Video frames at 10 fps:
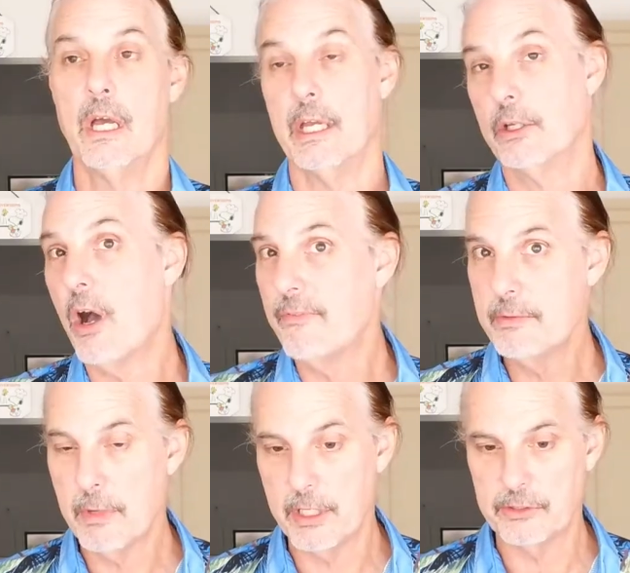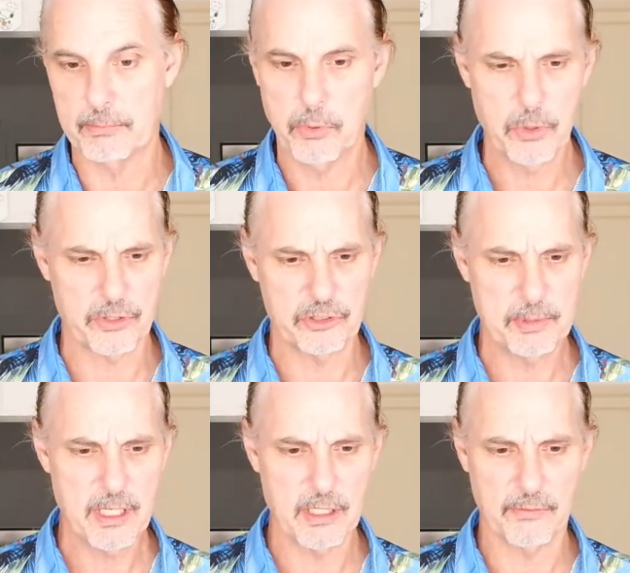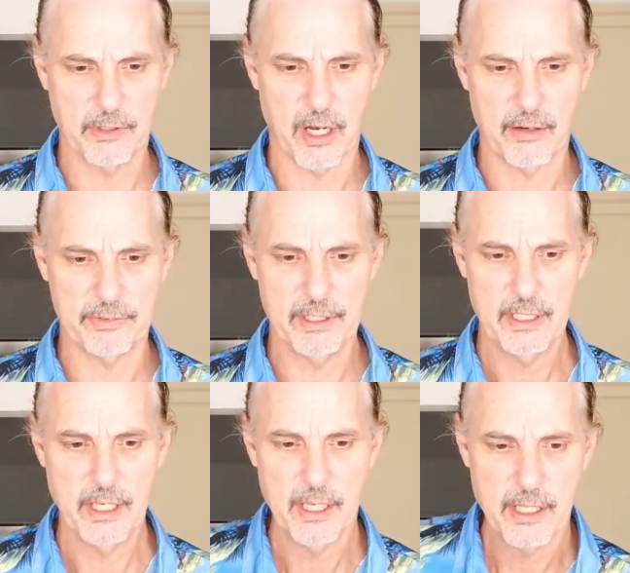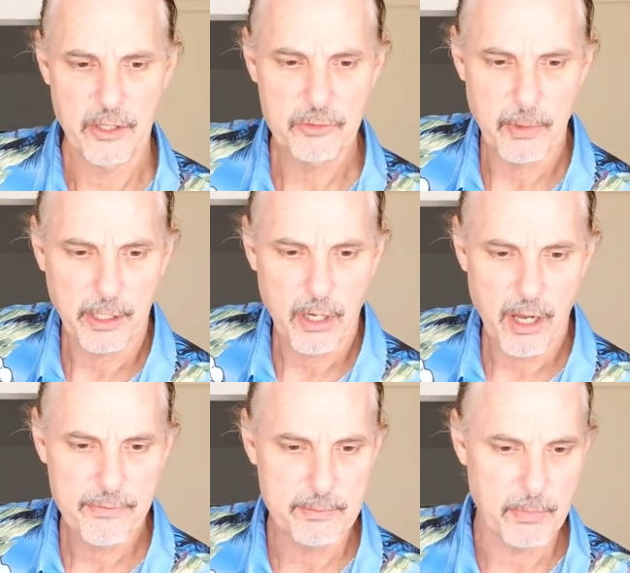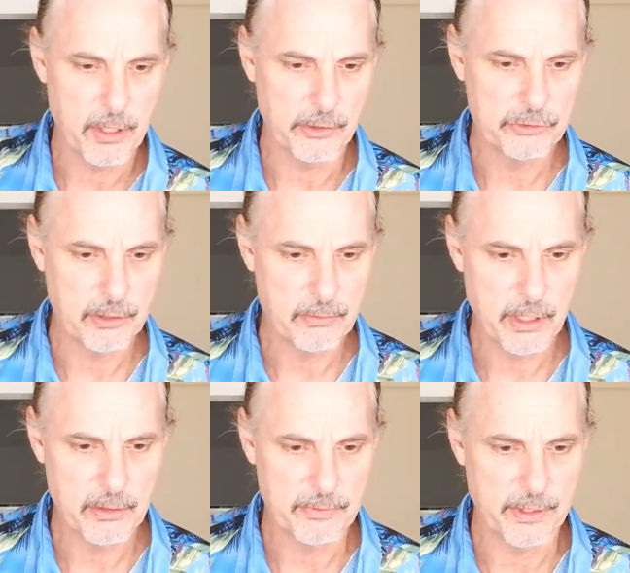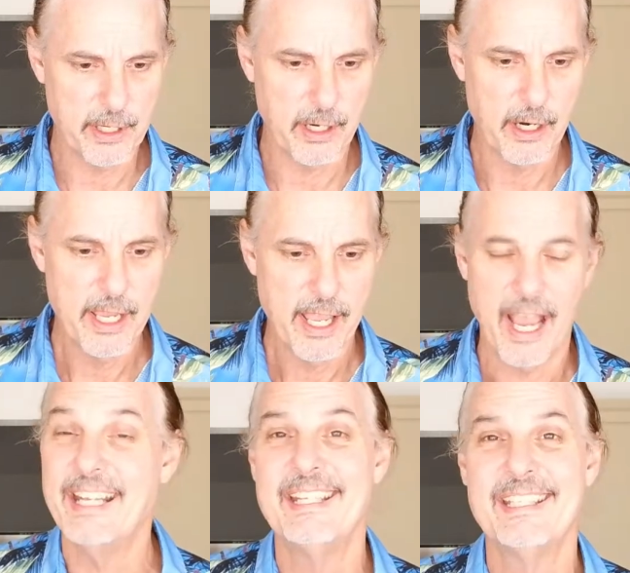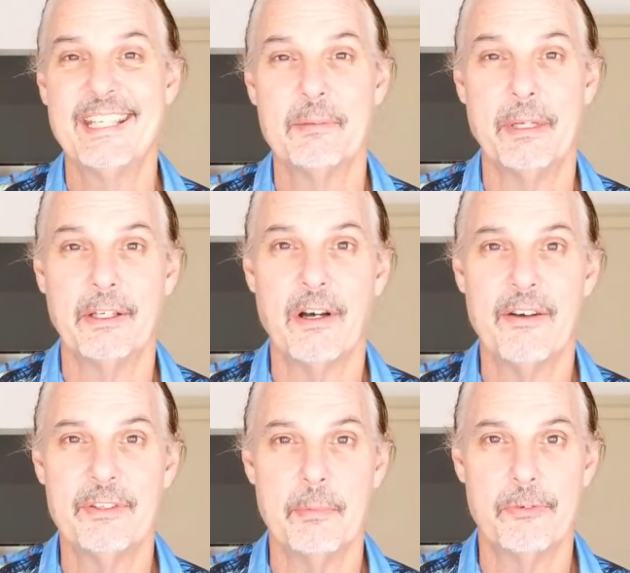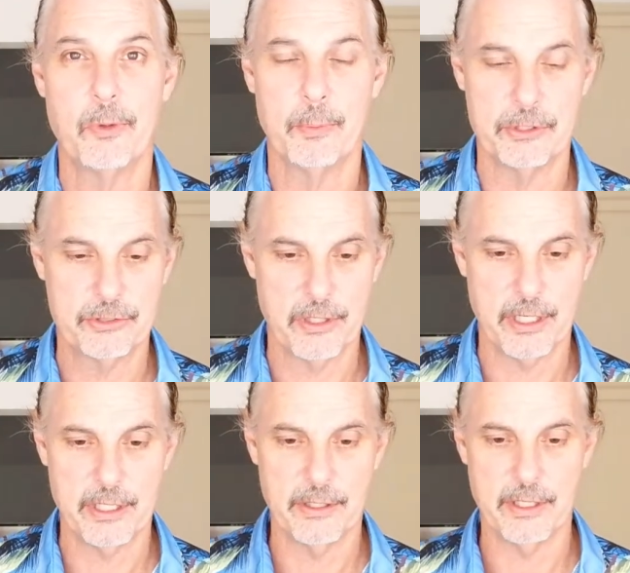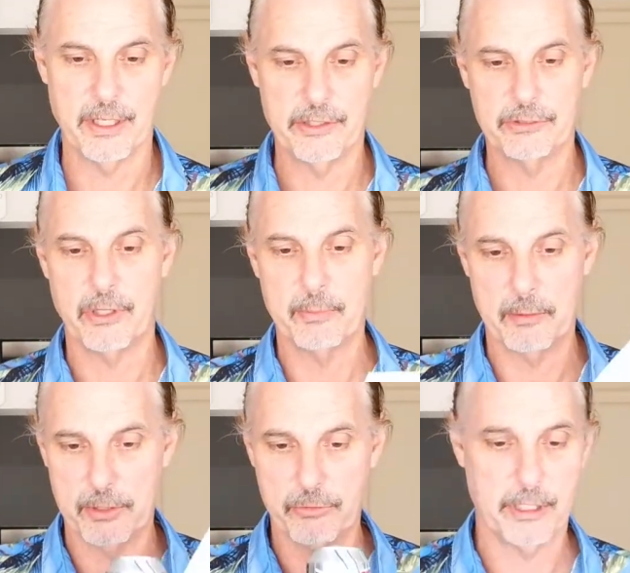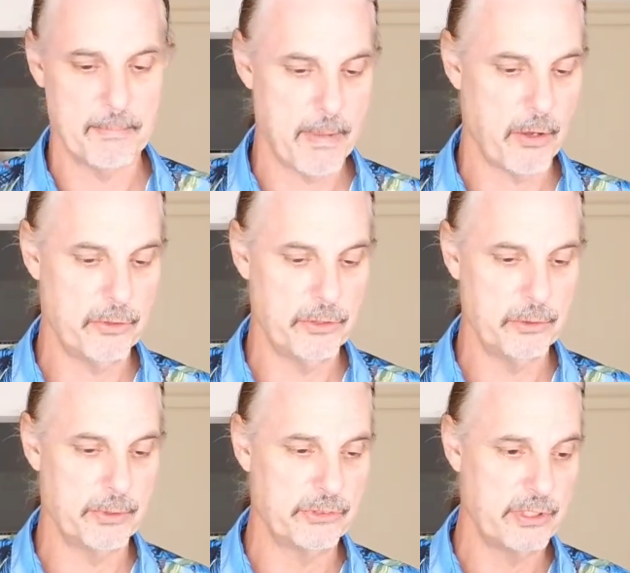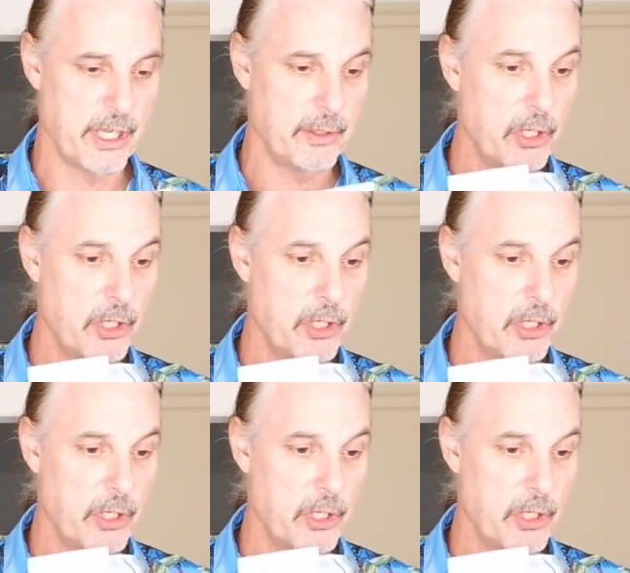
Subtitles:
Coffee money is important. Speaking of coffee, there's my coffee mug sitting right over there. I didn't get to make coffee before we started here today, so I'm going to be drinking Mountain Dew instead.